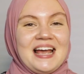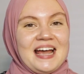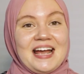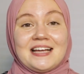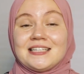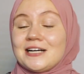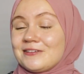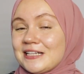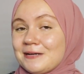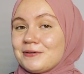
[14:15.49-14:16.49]
And I
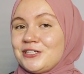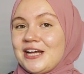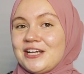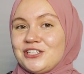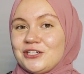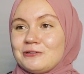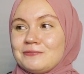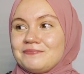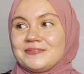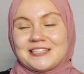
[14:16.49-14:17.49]
really appreciate
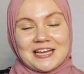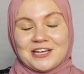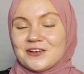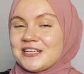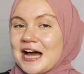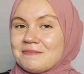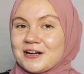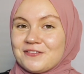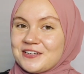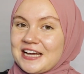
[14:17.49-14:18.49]
you taking your time out
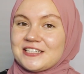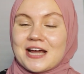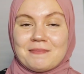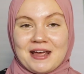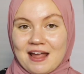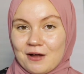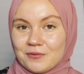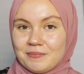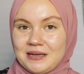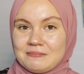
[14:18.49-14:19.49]
of your day to come hang out
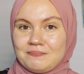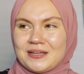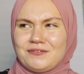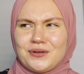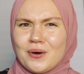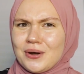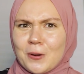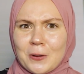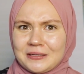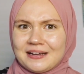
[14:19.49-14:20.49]
with me. If you're
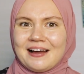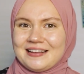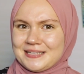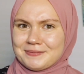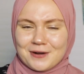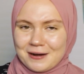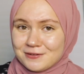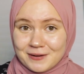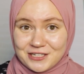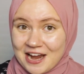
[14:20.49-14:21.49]
not subscribed to
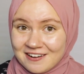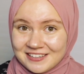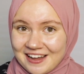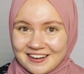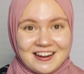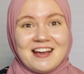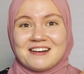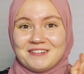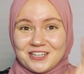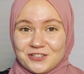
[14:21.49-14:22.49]
my channel yet,
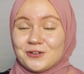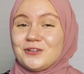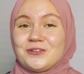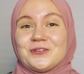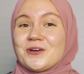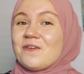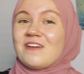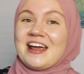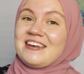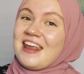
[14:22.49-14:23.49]
make sure you do so
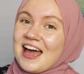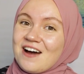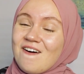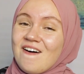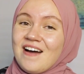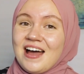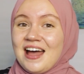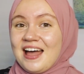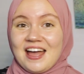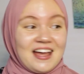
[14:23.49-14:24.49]
right now.
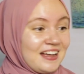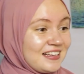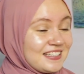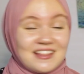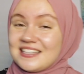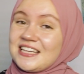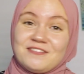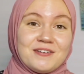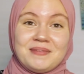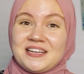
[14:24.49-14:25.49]
And that's it
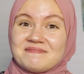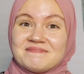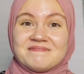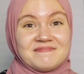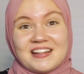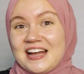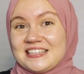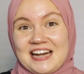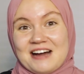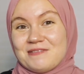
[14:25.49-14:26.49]
from me.
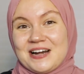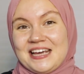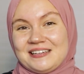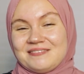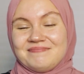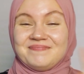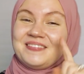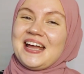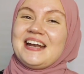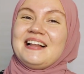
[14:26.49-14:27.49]
Assalamu alaikum,
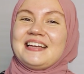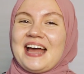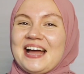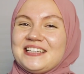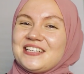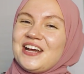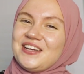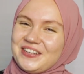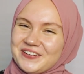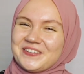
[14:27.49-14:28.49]
and I'll catch
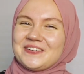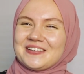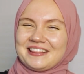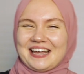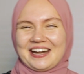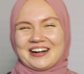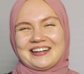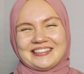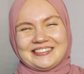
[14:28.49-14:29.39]
you later.